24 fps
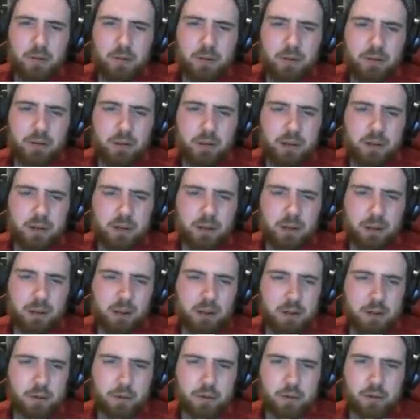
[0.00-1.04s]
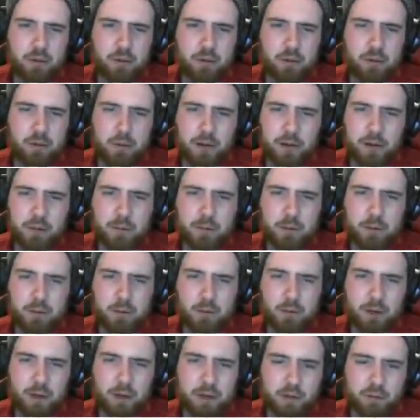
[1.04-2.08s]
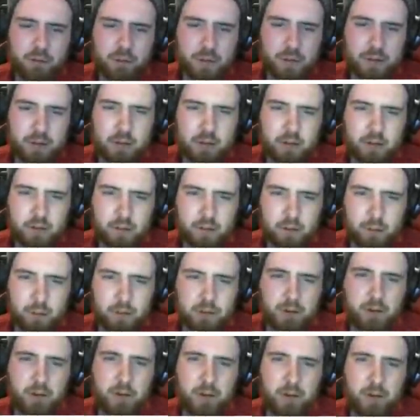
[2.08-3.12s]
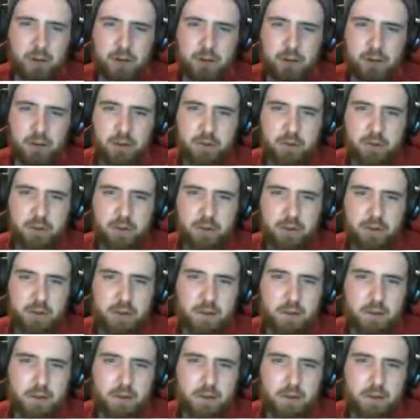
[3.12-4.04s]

That was kind of a thing that I wanted to do, but I'm already expanding this farm. I don't even have enough for that.